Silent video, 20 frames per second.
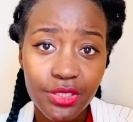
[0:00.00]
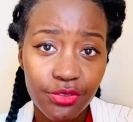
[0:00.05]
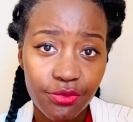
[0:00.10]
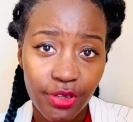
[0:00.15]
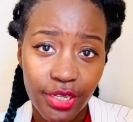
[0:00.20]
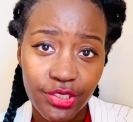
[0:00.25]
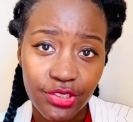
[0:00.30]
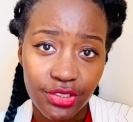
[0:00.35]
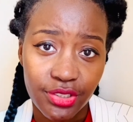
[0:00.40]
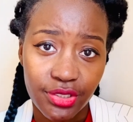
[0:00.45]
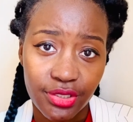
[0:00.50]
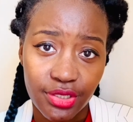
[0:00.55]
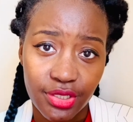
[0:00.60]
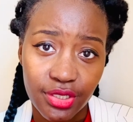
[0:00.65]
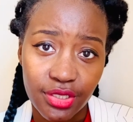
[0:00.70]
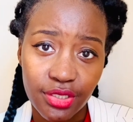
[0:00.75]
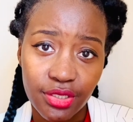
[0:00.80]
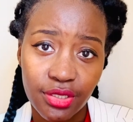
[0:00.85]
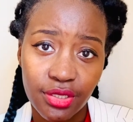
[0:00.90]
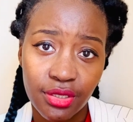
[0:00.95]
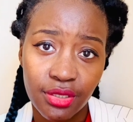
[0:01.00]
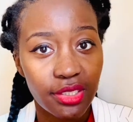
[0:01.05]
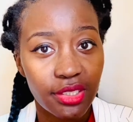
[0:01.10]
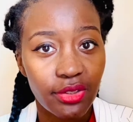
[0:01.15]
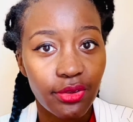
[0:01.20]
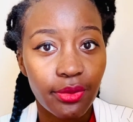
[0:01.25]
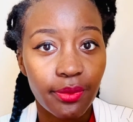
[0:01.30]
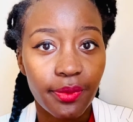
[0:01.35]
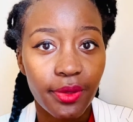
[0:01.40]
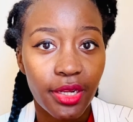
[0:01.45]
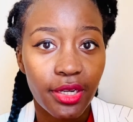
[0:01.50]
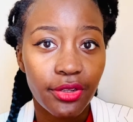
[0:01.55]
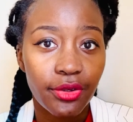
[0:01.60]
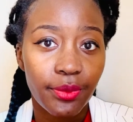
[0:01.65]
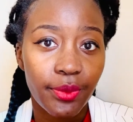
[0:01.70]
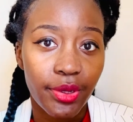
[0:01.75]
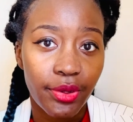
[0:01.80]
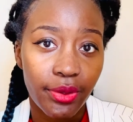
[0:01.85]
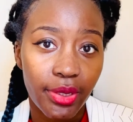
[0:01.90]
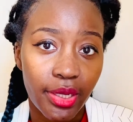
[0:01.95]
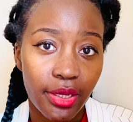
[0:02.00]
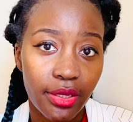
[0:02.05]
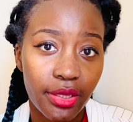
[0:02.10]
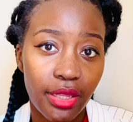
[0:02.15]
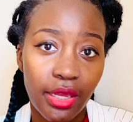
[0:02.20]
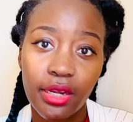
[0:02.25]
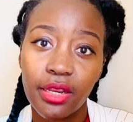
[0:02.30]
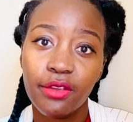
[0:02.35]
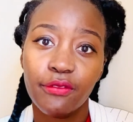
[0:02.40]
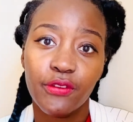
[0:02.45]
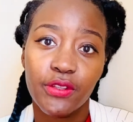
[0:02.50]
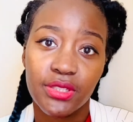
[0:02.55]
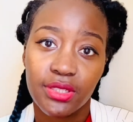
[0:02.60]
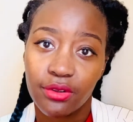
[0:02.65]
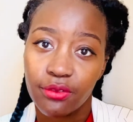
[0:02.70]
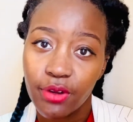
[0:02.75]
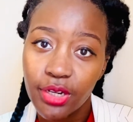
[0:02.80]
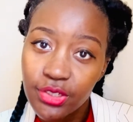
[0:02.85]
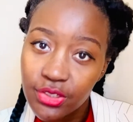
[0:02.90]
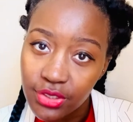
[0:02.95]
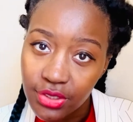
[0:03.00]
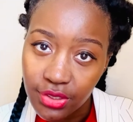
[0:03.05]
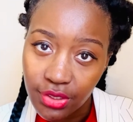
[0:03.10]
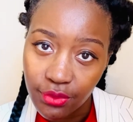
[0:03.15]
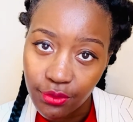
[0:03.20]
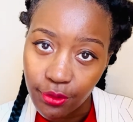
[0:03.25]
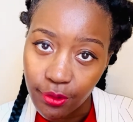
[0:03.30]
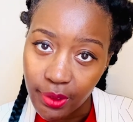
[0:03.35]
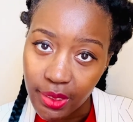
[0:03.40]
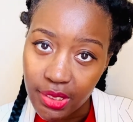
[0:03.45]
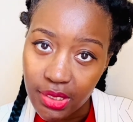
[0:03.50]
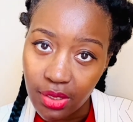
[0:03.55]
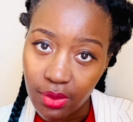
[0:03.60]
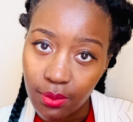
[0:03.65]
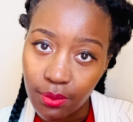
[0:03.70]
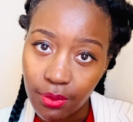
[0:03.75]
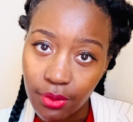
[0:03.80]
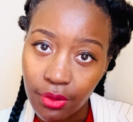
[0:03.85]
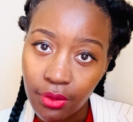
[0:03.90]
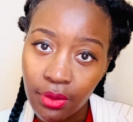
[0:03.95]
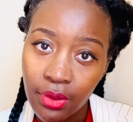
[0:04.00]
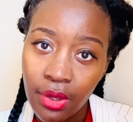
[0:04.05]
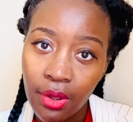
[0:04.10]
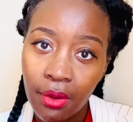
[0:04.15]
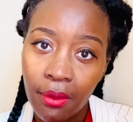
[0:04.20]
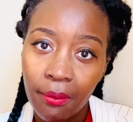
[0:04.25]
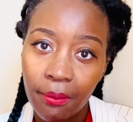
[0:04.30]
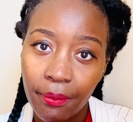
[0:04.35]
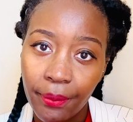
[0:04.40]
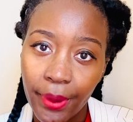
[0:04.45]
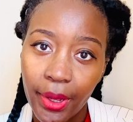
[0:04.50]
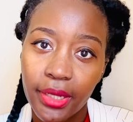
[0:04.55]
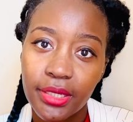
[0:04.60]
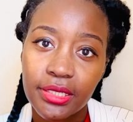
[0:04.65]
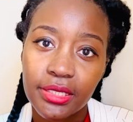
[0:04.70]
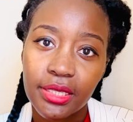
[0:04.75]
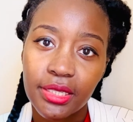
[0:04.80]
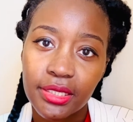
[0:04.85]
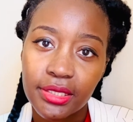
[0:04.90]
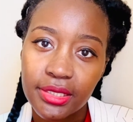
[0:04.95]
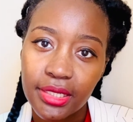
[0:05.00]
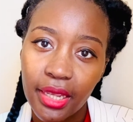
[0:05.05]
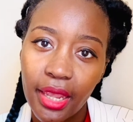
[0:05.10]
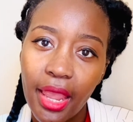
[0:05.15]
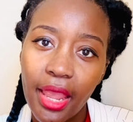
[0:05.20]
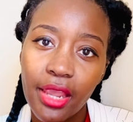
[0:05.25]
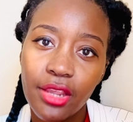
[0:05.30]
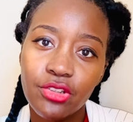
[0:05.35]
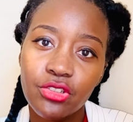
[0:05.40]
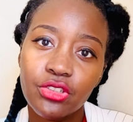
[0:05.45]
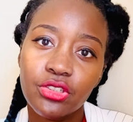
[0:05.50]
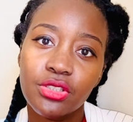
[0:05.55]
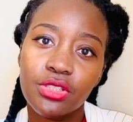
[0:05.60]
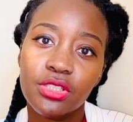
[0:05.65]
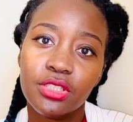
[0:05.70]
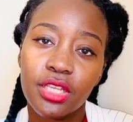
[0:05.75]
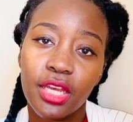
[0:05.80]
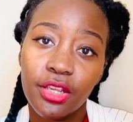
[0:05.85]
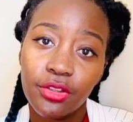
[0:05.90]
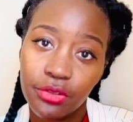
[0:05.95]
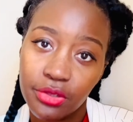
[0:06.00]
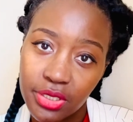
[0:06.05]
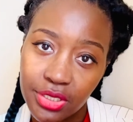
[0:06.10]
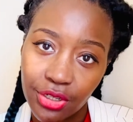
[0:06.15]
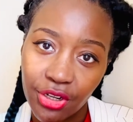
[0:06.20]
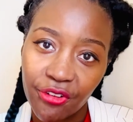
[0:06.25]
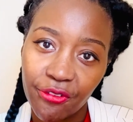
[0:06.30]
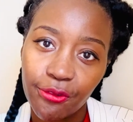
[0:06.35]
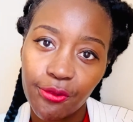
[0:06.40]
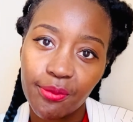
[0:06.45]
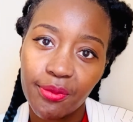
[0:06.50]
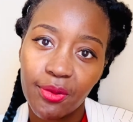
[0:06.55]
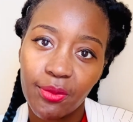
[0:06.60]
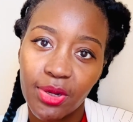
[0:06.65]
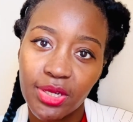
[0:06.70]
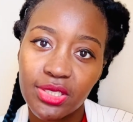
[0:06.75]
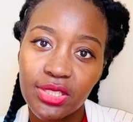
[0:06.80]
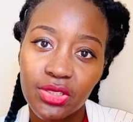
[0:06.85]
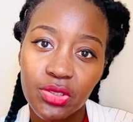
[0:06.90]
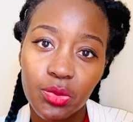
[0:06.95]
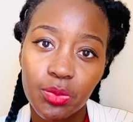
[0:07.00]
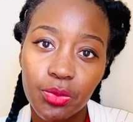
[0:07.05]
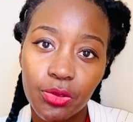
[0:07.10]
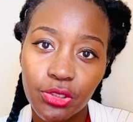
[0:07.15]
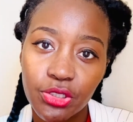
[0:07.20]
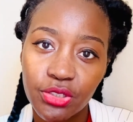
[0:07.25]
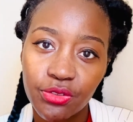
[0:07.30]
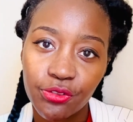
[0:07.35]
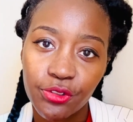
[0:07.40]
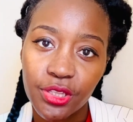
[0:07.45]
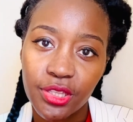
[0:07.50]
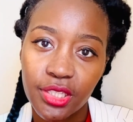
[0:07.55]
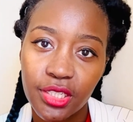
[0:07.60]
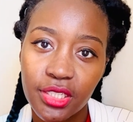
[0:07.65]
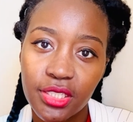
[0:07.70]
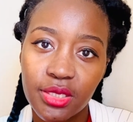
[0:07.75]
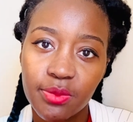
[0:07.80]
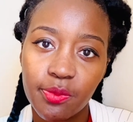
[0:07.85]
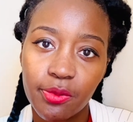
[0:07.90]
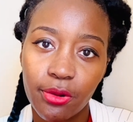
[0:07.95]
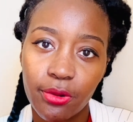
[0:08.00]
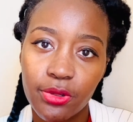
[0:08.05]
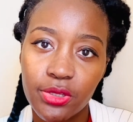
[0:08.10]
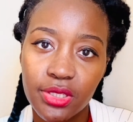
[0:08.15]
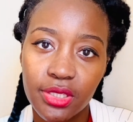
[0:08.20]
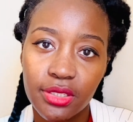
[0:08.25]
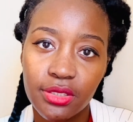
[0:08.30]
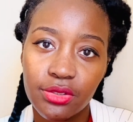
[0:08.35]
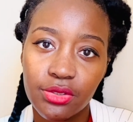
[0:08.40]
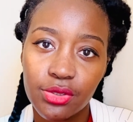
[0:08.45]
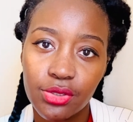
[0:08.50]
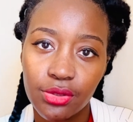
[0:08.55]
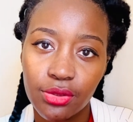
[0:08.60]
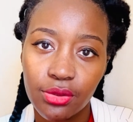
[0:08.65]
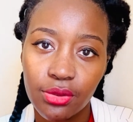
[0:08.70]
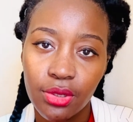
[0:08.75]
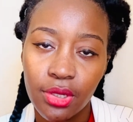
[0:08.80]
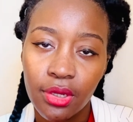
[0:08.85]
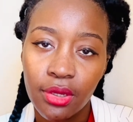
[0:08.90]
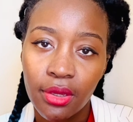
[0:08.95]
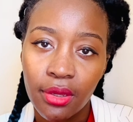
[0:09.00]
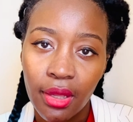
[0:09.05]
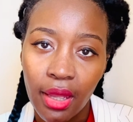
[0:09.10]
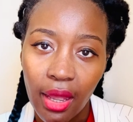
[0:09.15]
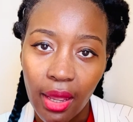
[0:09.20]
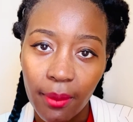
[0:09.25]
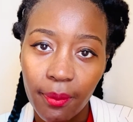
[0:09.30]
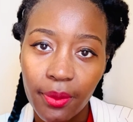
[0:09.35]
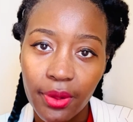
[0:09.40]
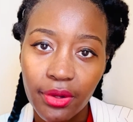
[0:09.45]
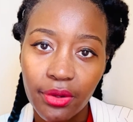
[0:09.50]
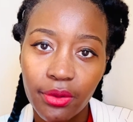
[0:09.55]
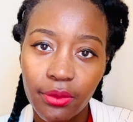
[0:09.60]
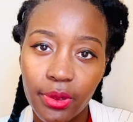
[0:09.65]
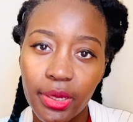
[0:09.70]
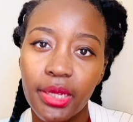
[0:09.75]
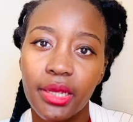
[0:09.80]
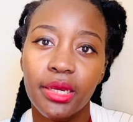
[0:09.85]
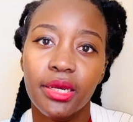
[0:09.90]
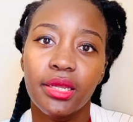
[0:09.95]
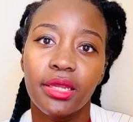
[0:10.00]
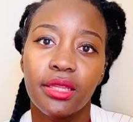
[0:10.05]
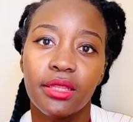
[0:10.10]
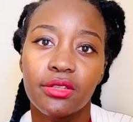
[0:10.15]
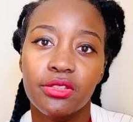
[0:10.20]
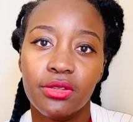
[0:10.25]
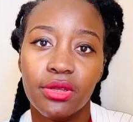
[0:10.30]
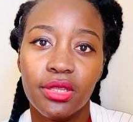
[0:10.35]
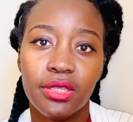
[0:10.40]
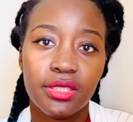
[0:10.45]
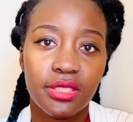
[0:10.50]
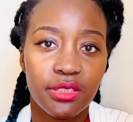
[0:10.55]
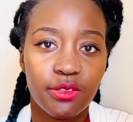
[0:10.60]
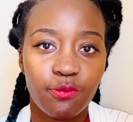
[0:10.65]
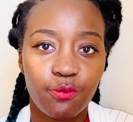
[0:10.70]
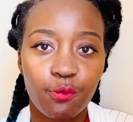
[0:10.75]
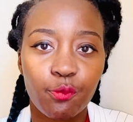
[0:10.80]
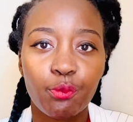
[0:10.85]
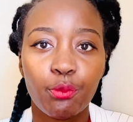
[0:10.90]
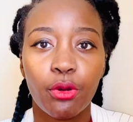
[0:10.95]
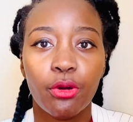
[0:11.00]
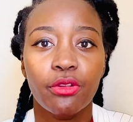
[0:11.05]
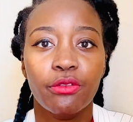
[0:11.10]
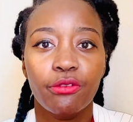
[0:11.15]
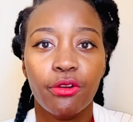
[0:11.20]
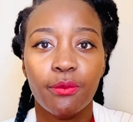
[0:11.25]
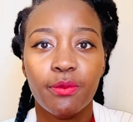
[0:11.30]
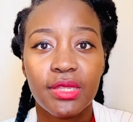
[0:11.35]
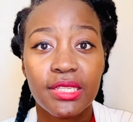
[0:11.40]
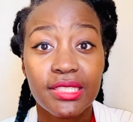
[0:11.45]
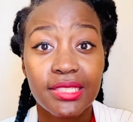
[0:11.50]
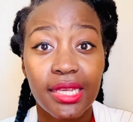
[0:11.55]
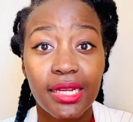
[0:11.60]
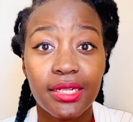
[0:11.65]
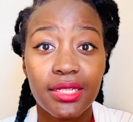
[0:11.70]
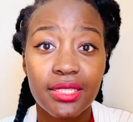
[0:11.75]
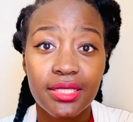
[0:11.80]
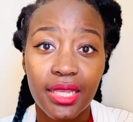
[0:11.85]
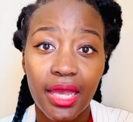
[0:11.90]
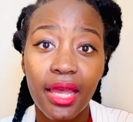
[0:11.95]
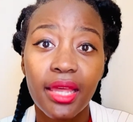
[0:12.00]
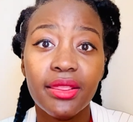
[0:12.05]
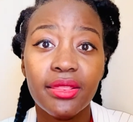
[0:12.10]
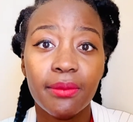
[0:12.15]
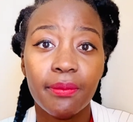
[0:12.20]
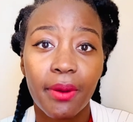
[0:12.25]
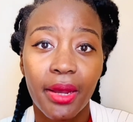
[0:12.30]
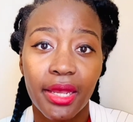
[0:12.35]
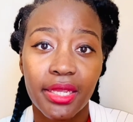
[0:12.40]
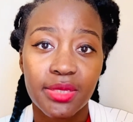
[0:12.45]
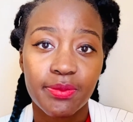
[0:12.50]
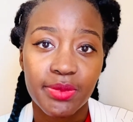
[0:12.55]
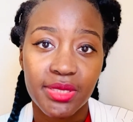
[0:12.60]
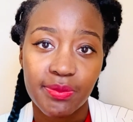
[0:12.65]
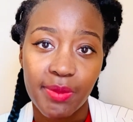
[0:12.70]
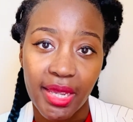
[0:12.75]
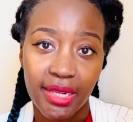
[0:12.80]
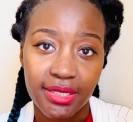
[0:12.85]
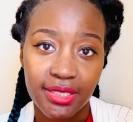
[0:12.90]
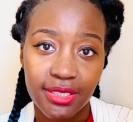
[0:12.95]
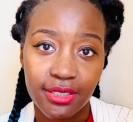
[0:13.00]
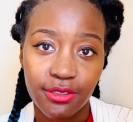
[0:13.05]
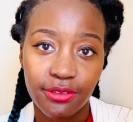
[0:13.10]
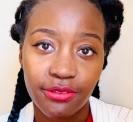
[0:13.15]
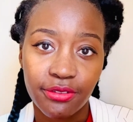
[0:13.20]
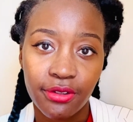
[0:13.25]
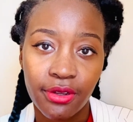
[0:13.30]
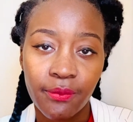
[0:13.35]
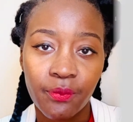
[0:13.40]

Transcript: is registered, it will be a little bit quicker than if it's unregistered, for example. But the estate agents and yourself will be wanting to push for this process to happen quickly. So this is both from the seller's and the buyer's perspective.